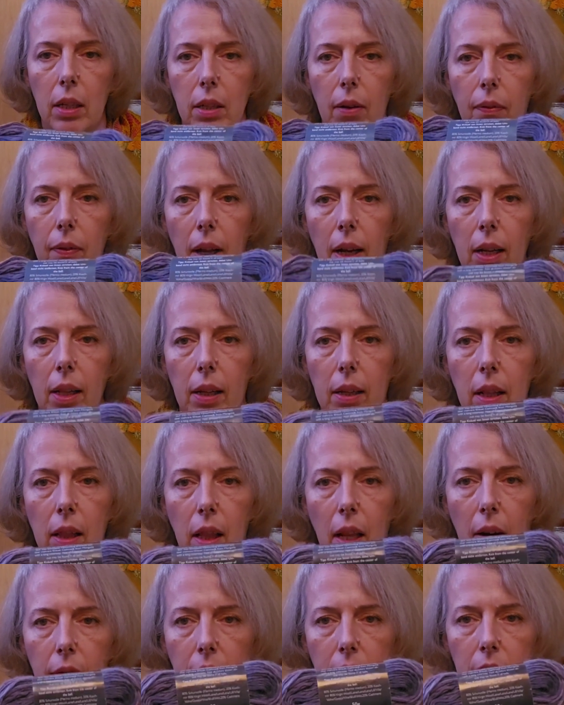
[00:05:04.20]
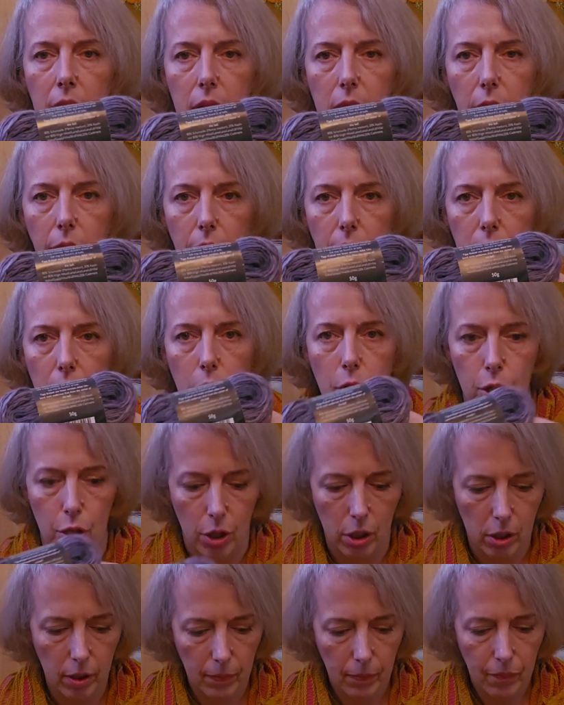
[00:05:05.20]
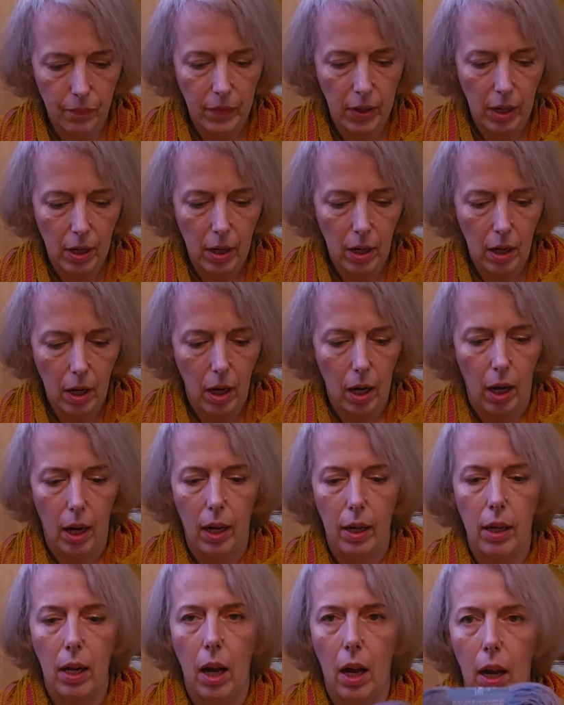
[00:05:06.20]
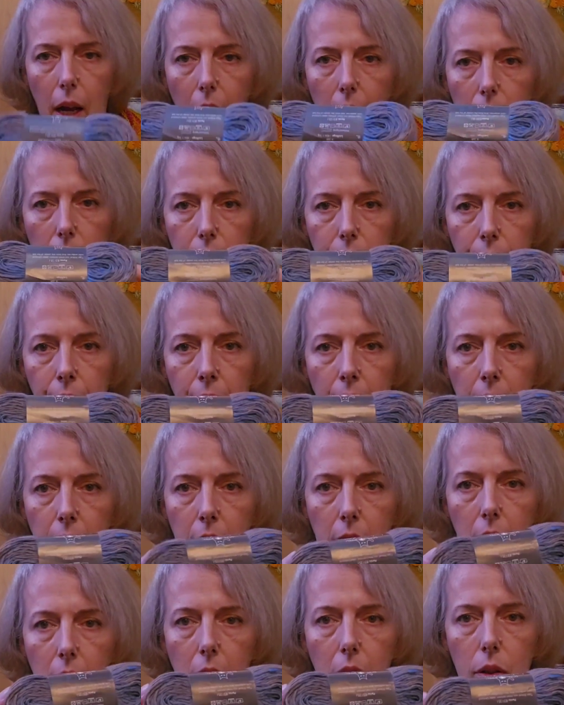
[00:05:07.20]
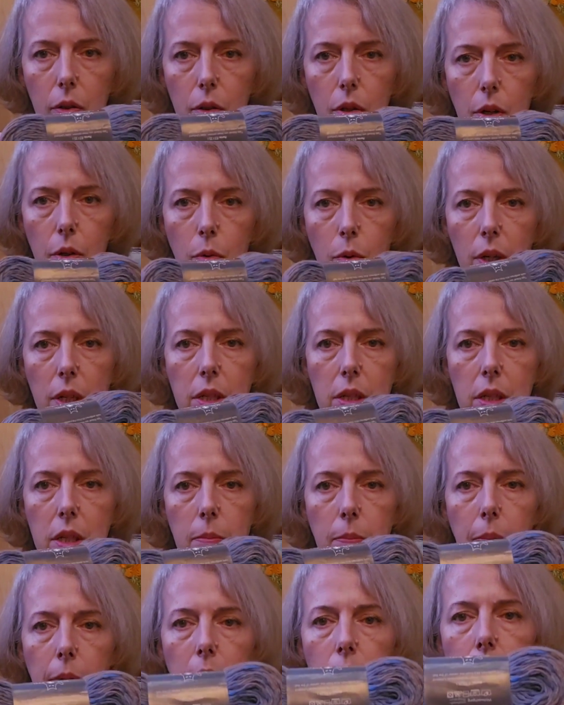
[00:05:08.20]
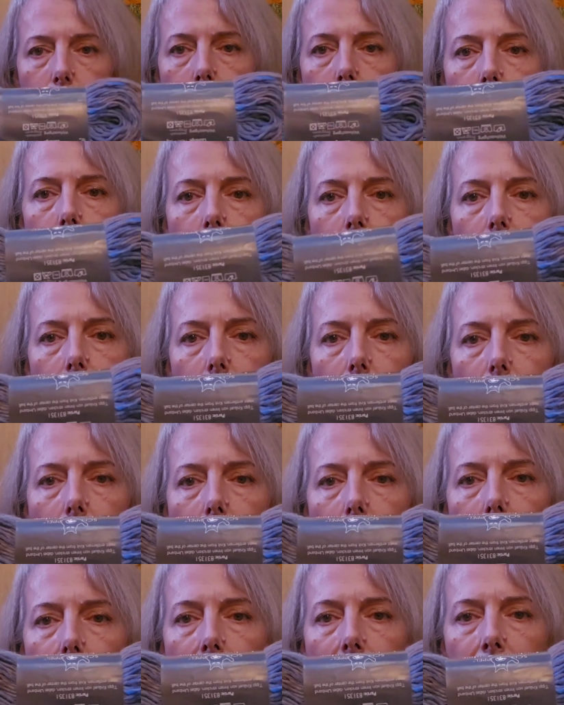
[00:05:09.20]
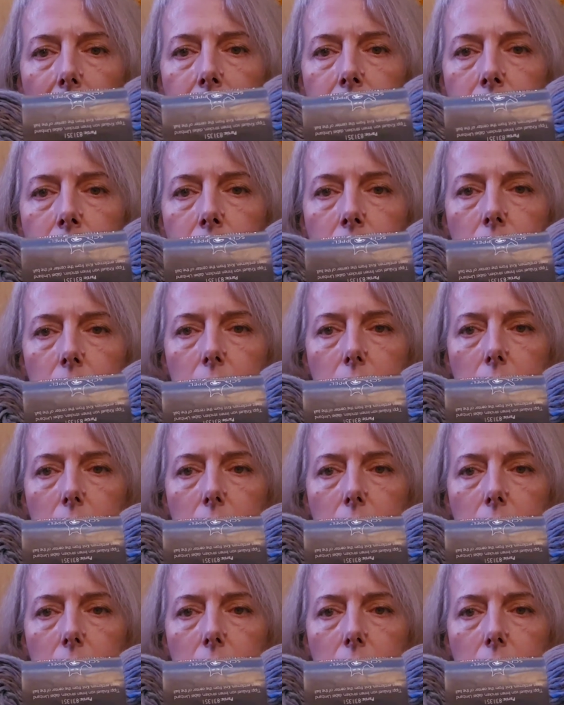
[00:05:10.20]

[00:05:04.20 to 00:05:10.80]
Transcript: of lilac lavender version. I have turquoisey blue and